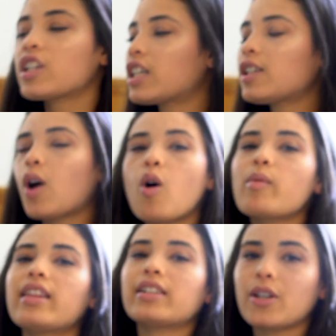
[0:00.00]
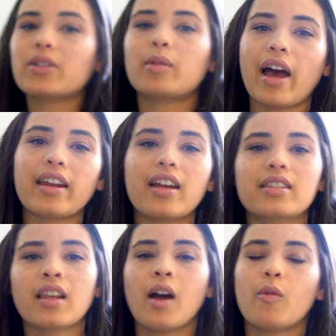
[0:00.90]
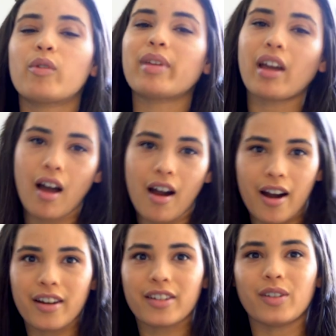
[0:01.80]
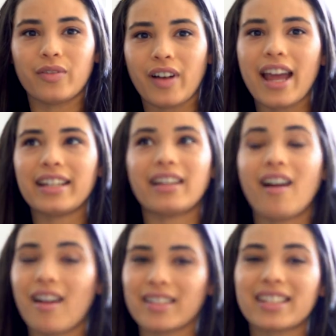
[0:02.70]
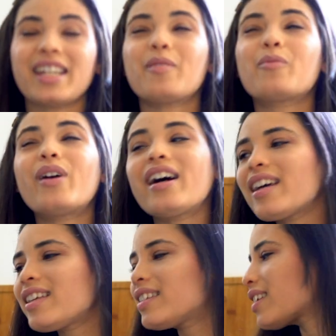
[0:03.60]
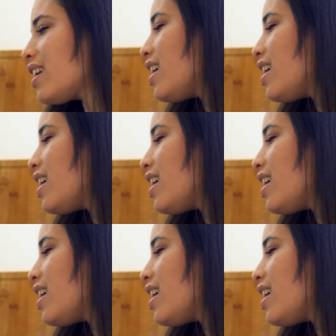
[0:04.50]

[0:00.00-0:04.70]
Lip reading: She told me that toasted pine nuts would be hard to find, and honestly it was.